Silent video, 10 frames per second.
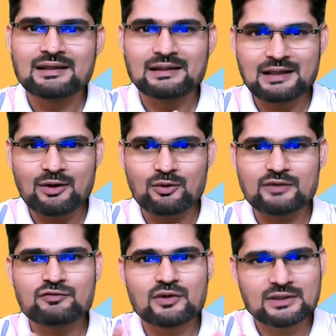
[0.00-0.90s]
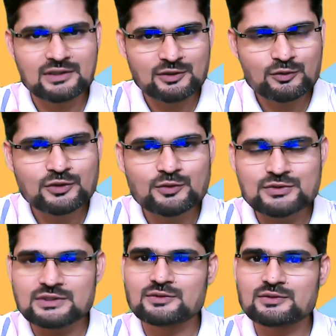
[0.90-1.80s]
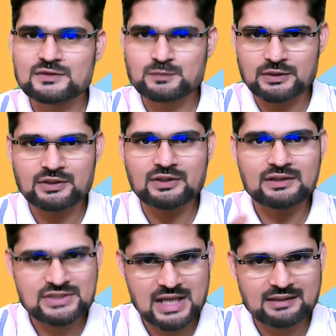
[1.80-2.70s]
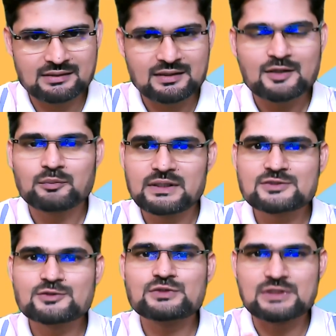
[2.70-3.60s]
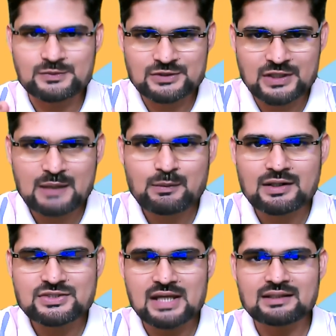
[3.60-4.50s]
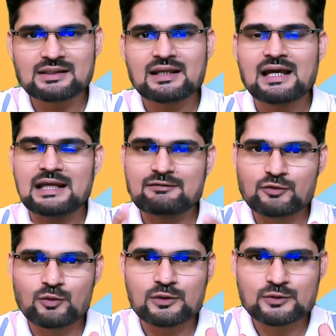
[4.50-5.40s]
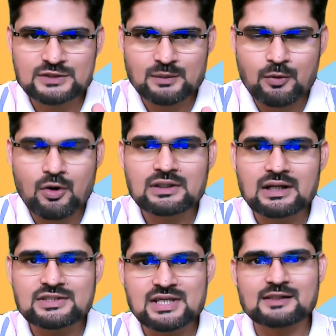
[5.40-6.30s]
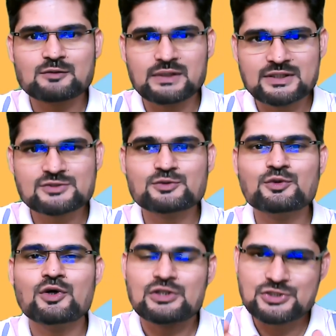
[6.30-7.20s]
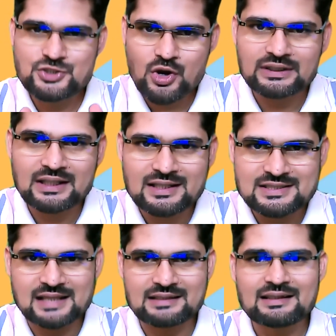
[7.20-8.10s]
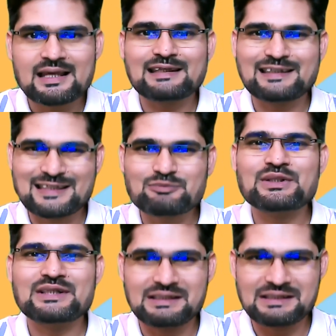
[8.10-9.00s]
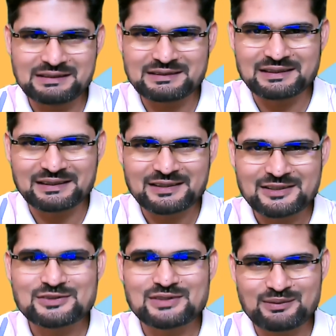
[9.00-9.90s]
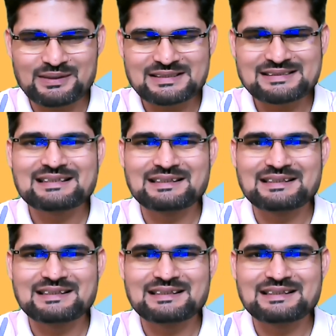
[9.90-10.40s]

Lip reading: Now, if you are a new user to this particular channel, please do subscribe our channel. And if you want to support our channel, please do join our channel and keep learning. So now let's